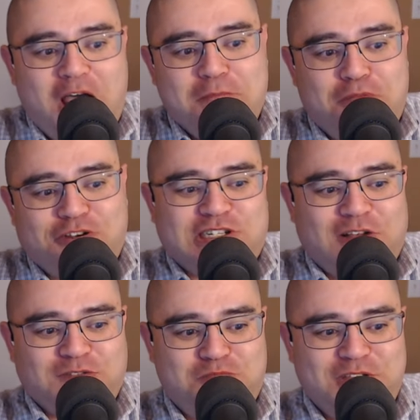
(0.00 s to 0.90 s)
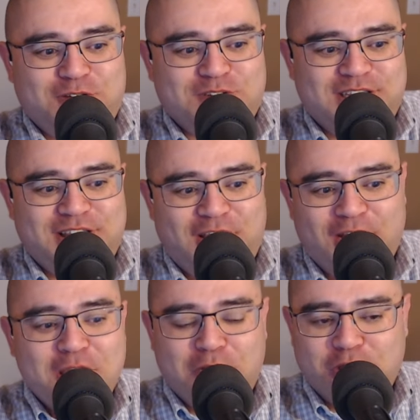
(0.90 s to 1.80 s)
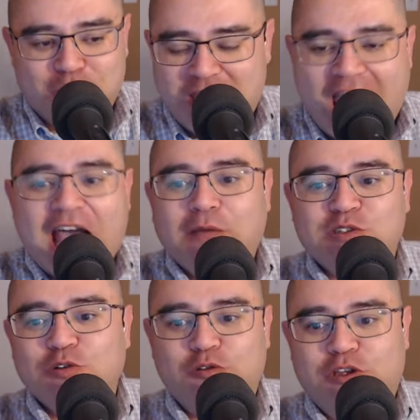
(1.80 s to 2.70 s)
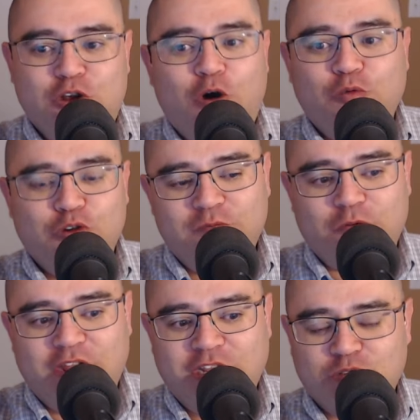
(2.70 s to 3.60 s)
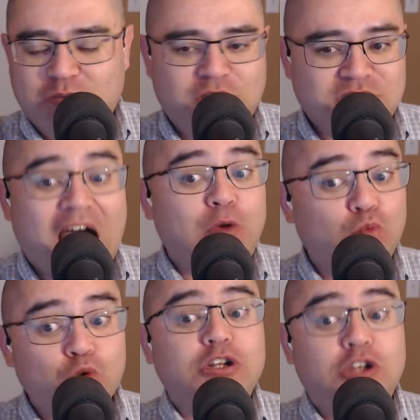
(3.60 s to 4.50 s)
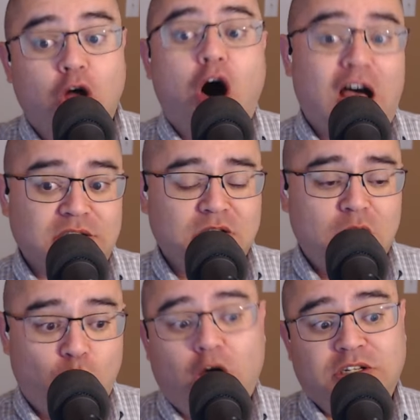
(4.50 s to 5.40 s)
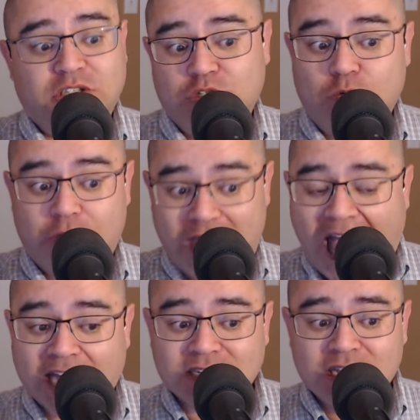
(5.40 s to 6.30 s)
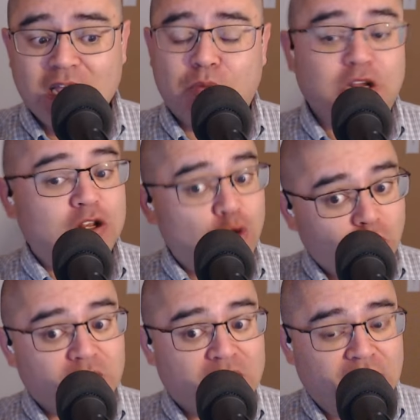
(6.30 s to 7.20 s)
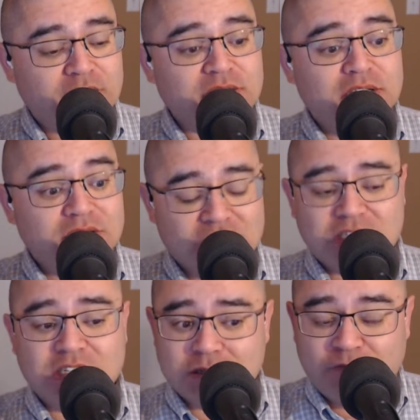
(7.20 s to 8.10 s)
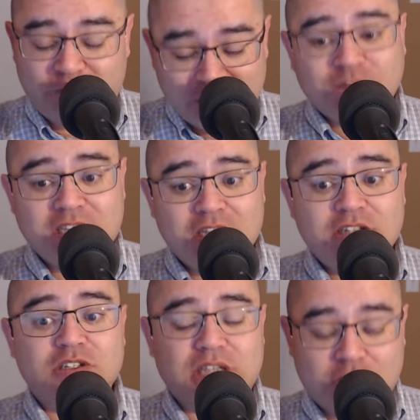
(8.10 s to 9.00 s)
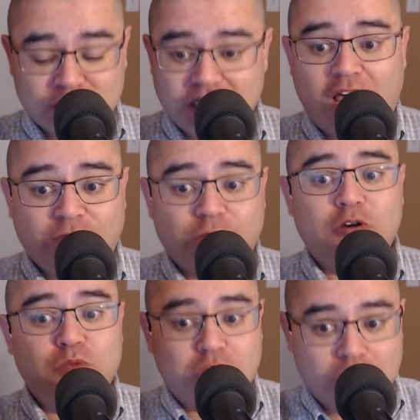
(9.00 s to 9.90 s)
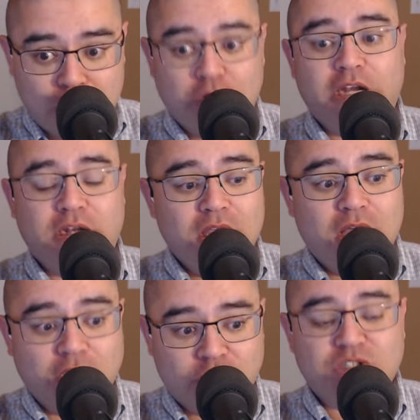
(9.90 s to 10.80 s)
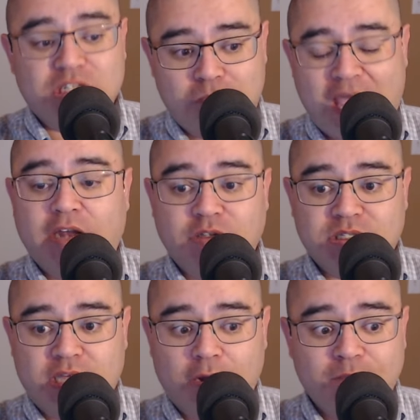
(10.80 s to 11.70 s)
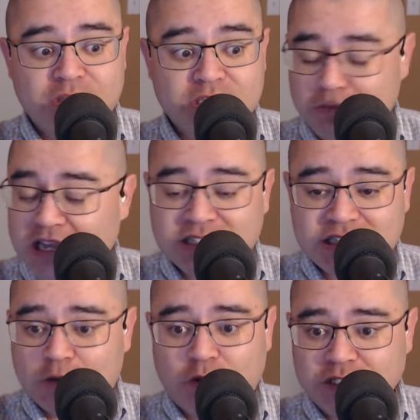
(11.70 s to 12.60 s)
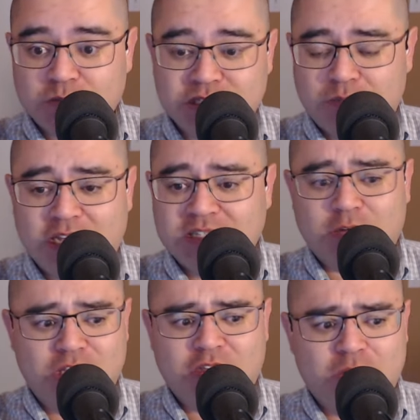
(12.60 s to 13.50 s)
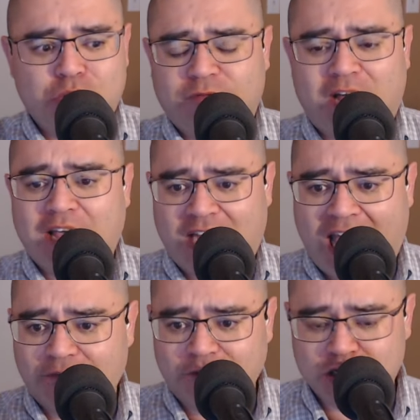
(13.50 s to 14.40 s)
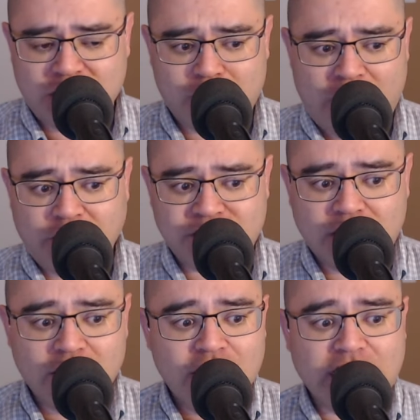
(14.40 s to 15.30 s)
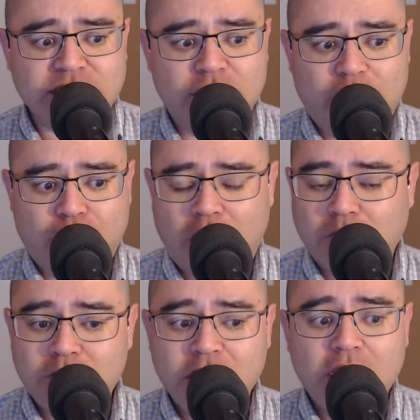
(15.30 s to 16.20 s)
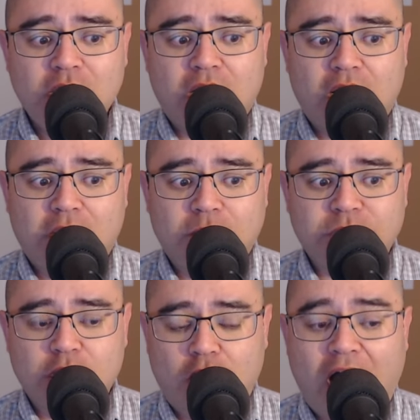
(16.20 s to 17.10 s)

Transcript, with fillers: my bookshelf speakers in there, but there'd be absolutely no room for any treatments. I would not want to do that. But in your case, since it's 15 inches and there's enough room, you can put acoustic panels there. Some nice thick ones. Put some nice thick ones. You can put five and a half inch thick panels there. That's not a problem. Um, you know,